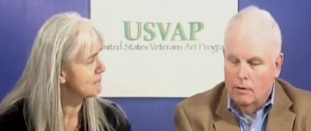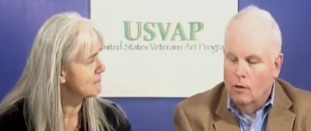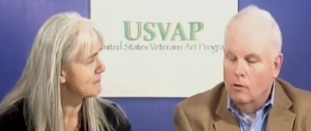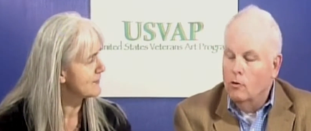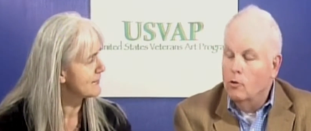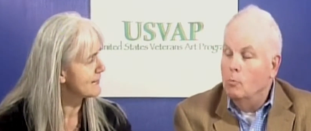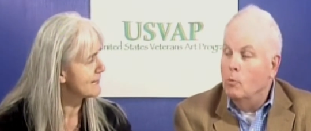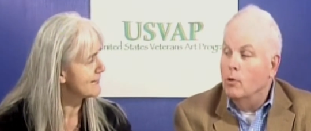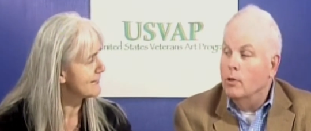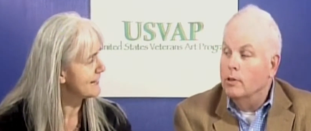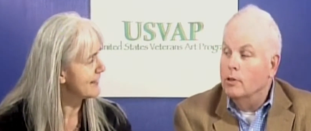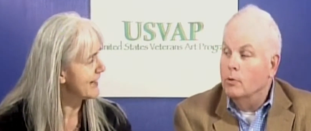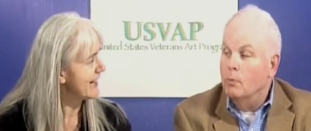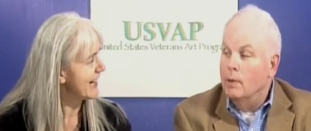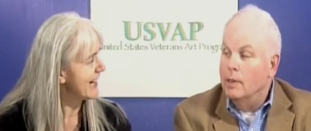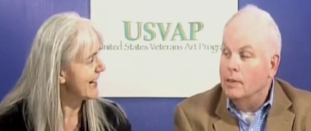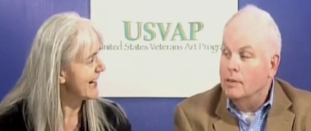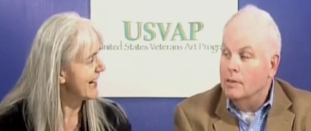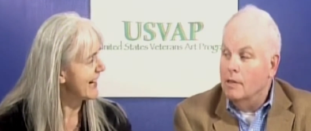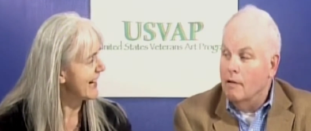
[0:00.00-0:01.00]
Speaker 1: Local Board
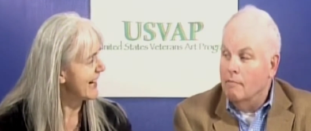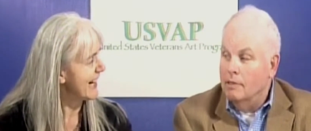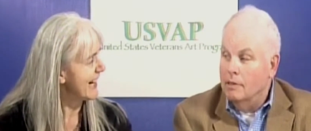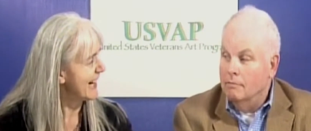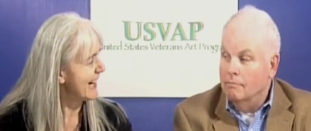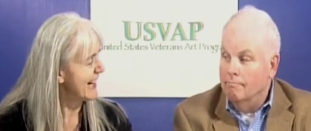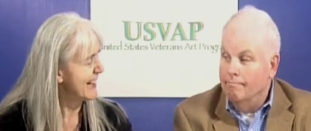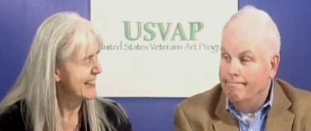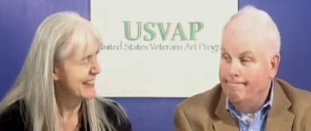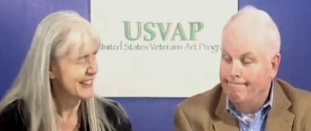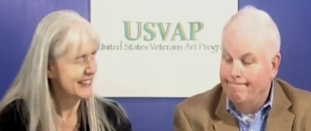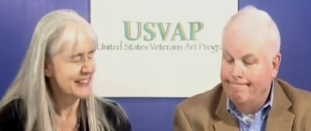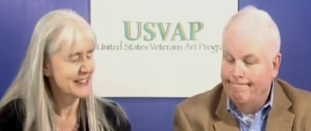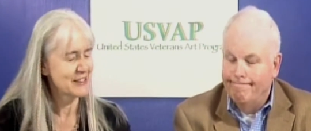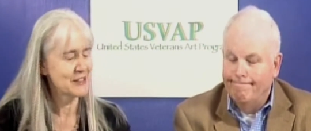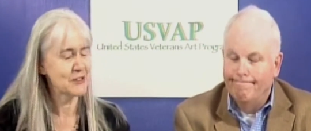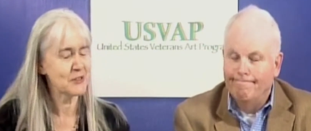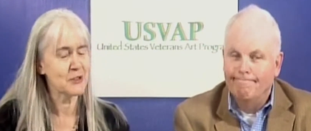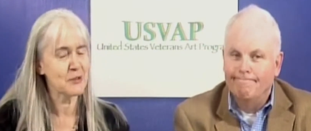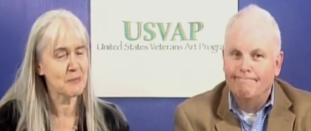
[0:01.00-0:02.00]
27.
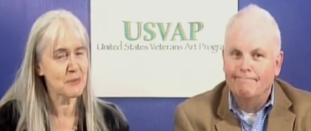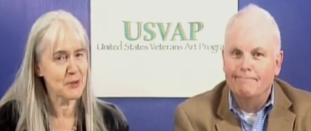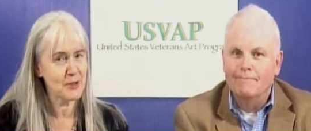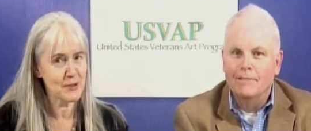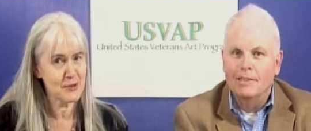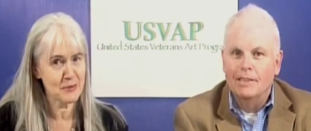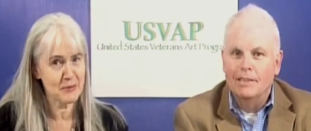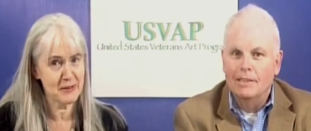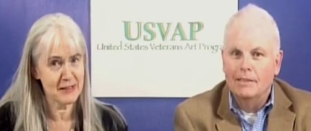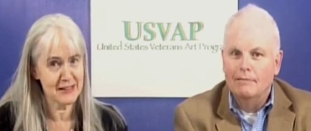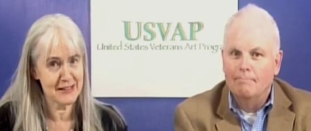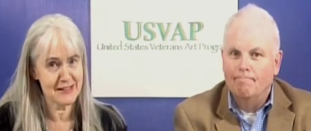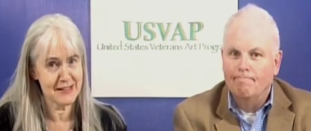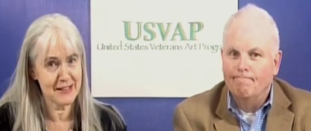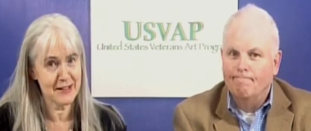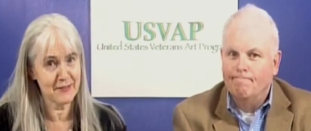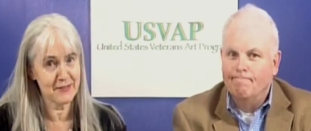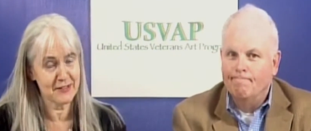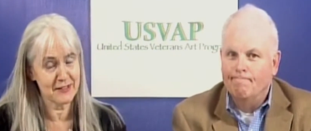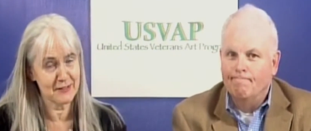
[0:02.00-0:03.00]
Speaker 2: Local Board
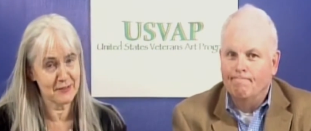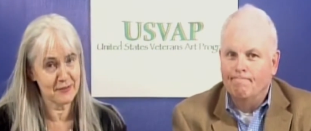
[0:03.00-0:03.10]
27,